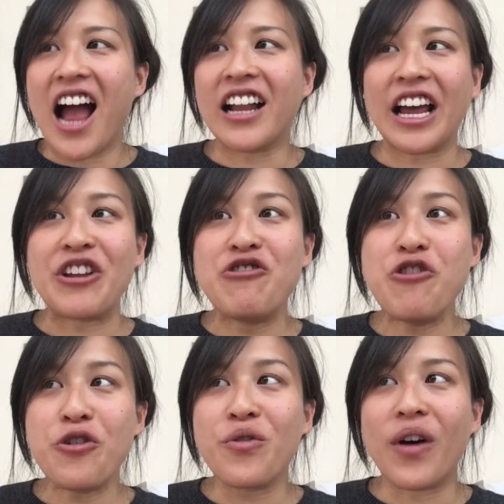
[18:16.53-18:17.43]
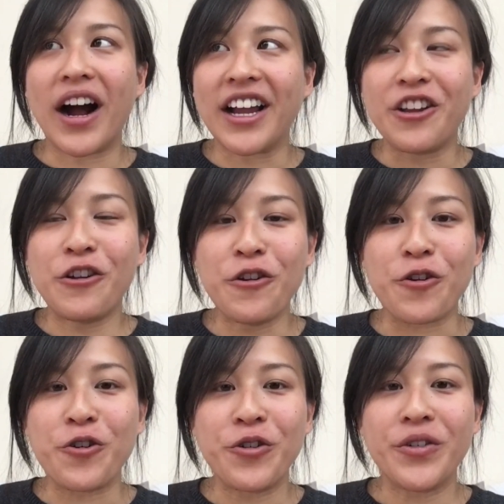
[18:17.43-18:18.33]
and I
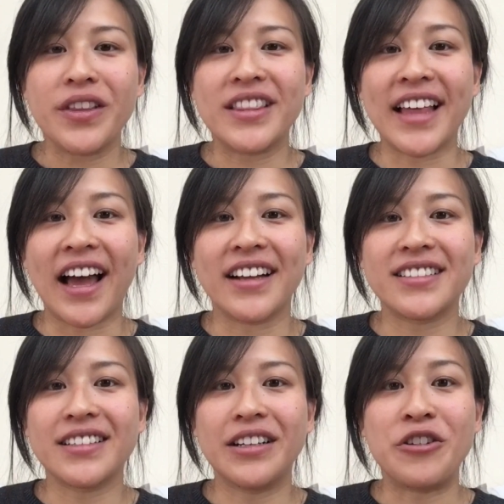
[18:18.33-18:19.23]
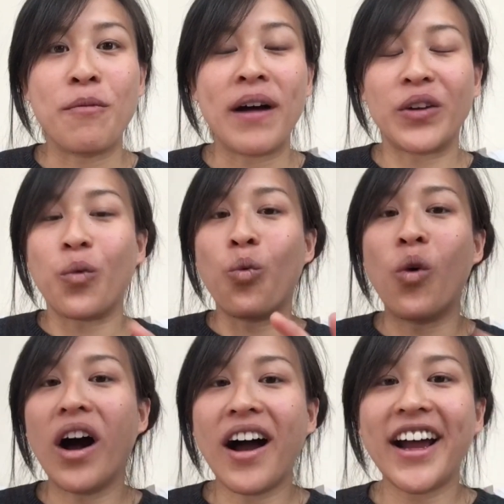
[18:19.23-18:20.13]
knew that no matter
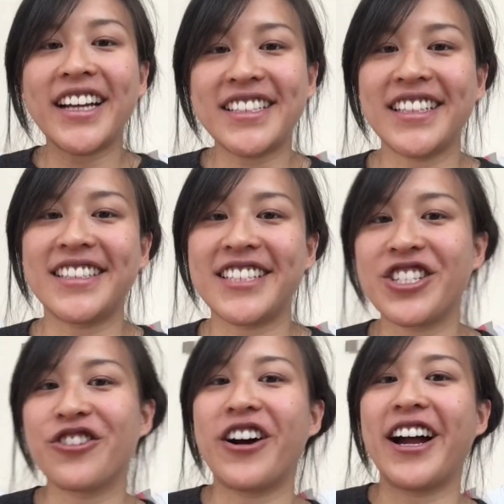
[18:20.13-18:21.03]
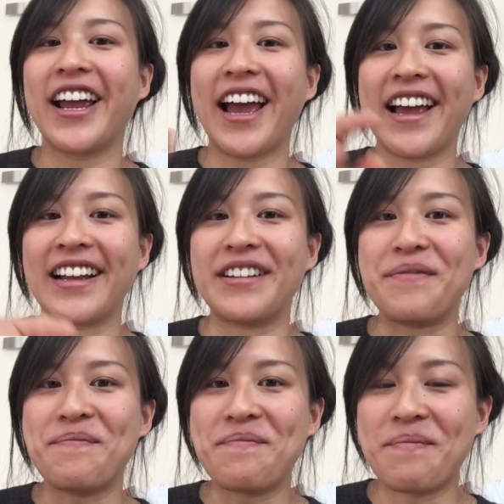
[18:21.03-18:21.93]
what I did to try and
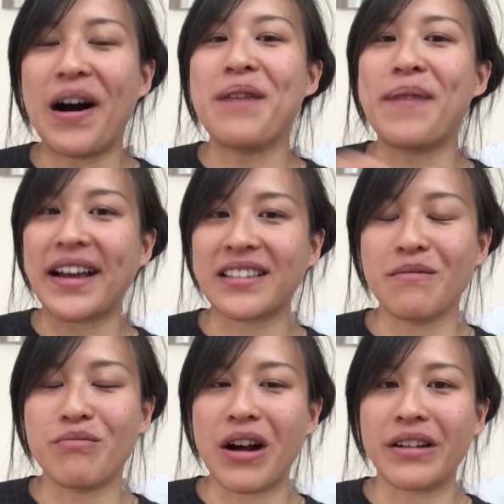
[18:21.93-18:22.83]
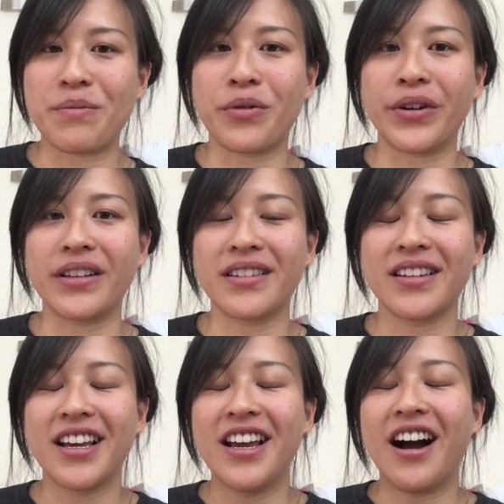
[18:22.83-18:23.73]
buy back some brownie points,
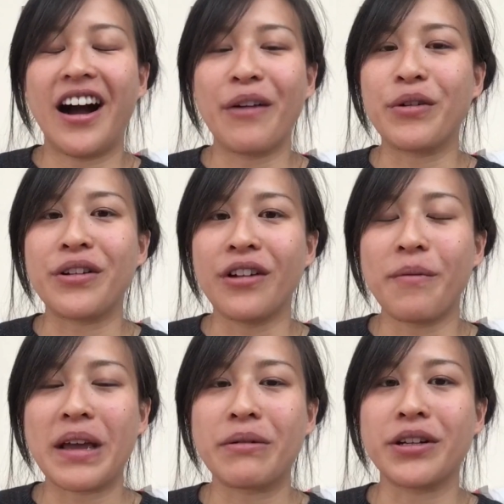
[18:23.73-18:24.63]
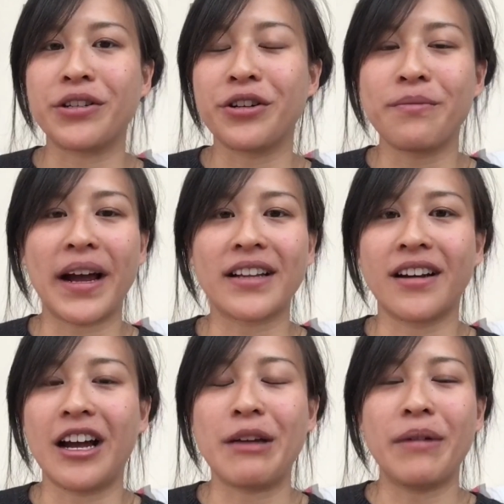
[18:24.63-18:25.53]
I would not be able to turn back
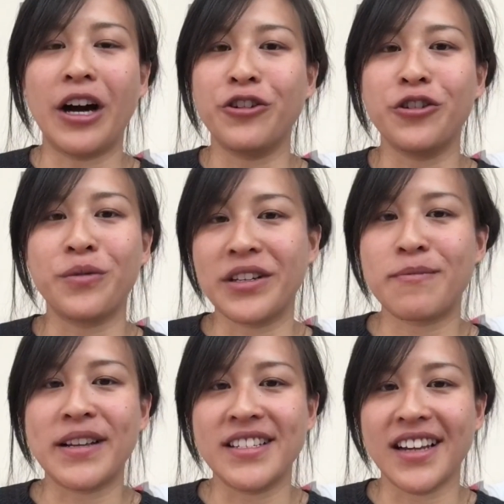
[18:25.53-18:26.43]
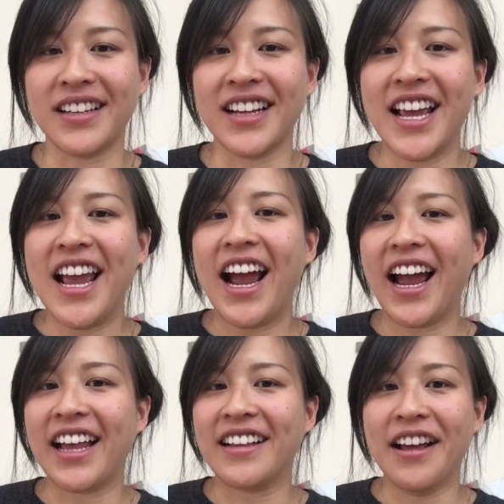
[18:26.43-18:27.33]
time, undo what's been done,
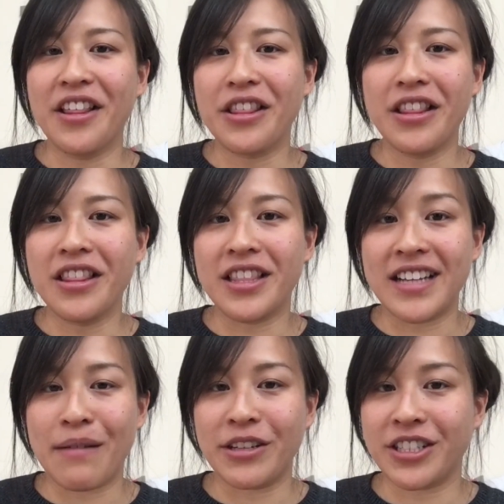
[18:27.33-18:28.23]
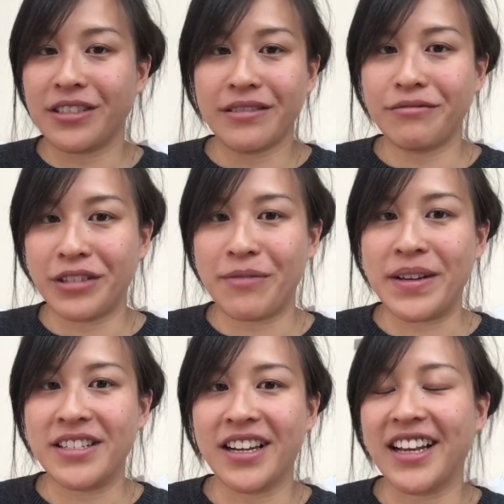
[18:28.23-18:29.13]
and the damage would have
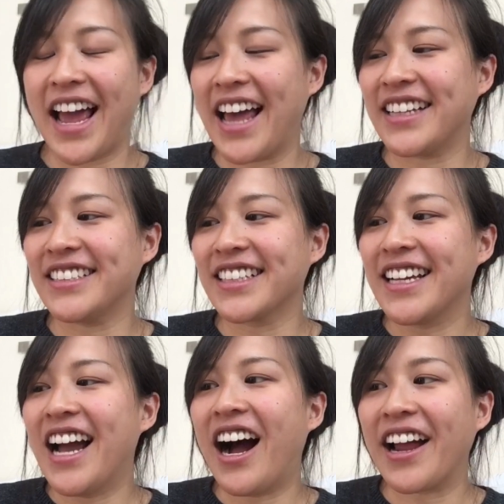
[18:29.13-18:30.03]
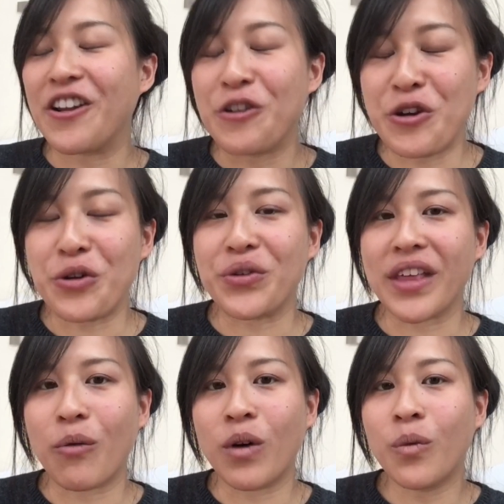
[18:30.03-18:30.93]
been done. And I knew
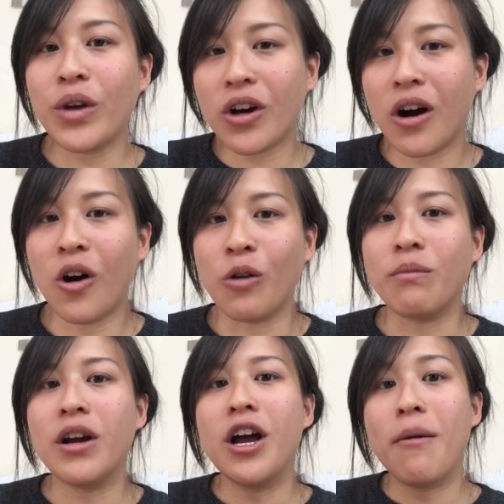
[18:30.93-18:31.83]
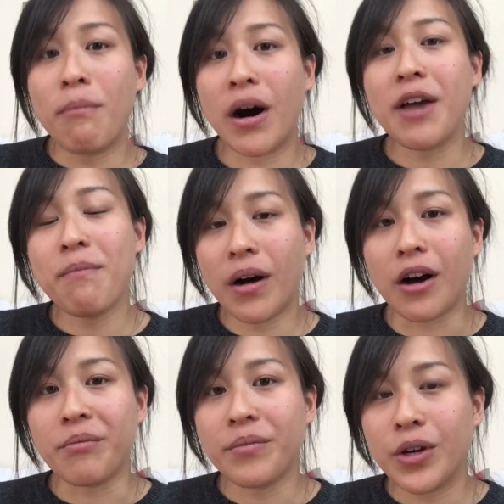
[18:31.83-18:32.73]
that when we got home, my
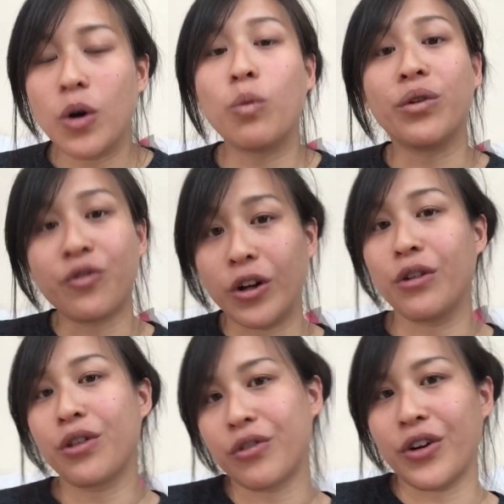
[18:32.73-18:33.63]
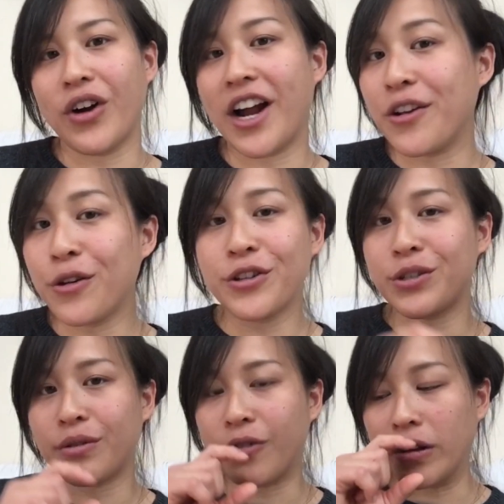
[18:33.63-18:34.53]
mum would follow through. I knew she
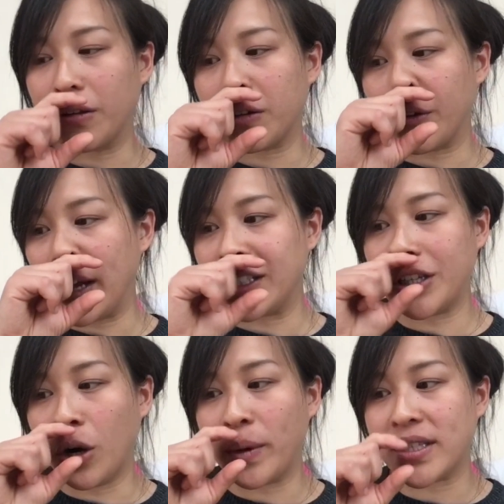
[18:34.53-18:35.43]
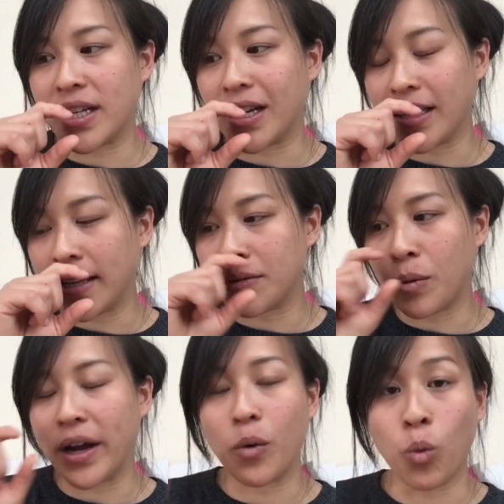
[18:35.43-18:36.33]
would follow through, and she always did, and that's
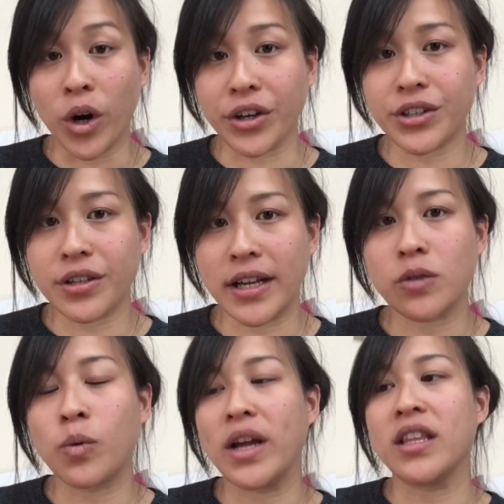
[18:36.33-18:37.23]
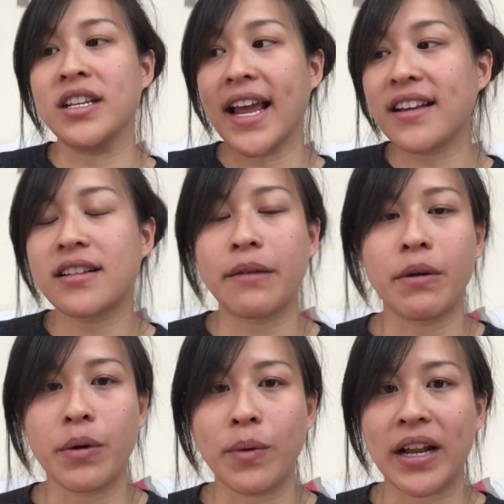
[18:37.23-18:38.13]
why it worked. That's why the next time when
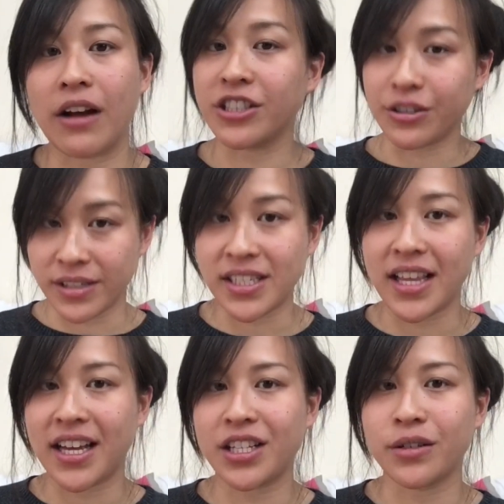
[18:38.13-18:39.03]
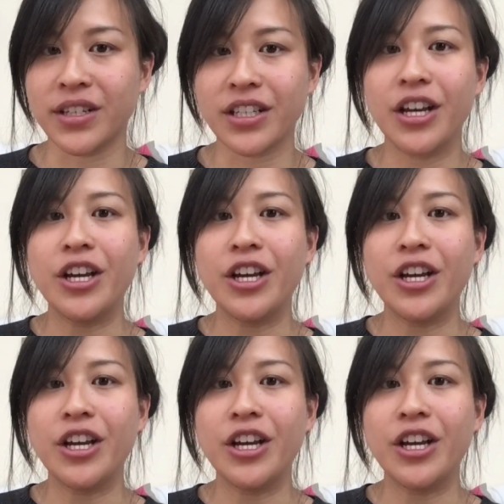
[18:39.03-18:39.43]
we went out and she would say that to us,